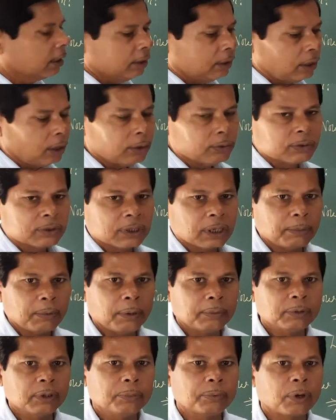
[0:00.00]
Now, some
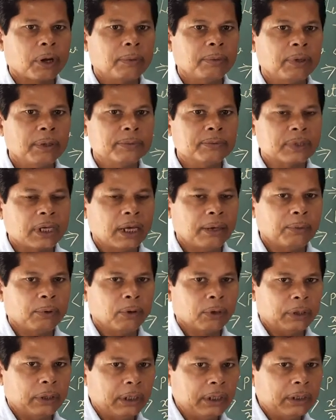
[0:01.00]
of the problems I have
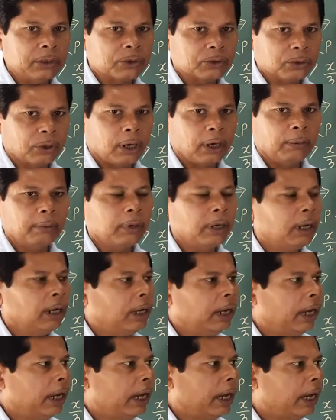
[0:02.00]
already solved
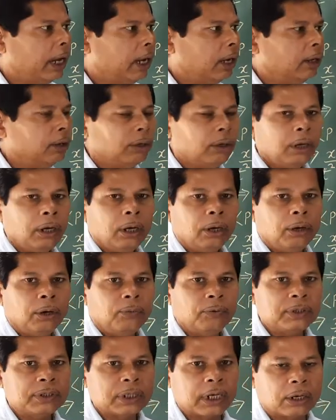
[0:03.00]

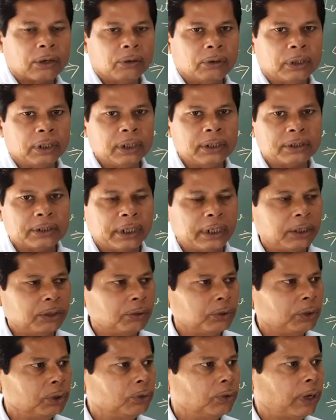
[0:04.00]
which are already sent to
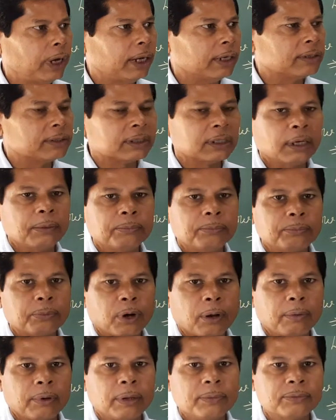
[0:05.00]
you and some
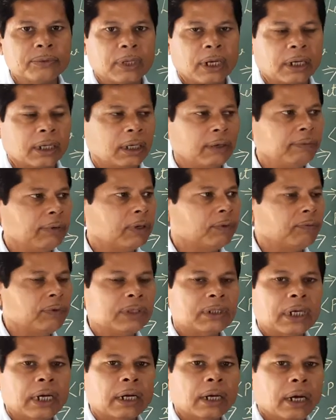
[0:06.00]
problems are given
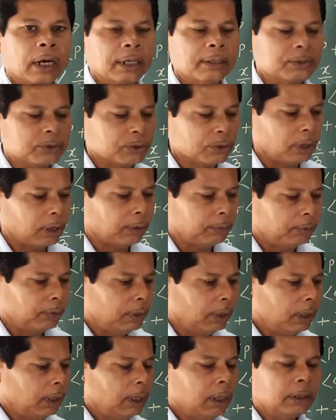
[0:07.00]
which are unsolved
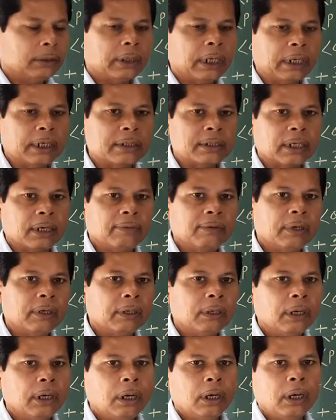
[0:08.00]
that is given
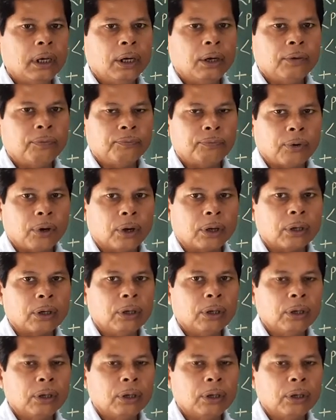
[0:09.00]
for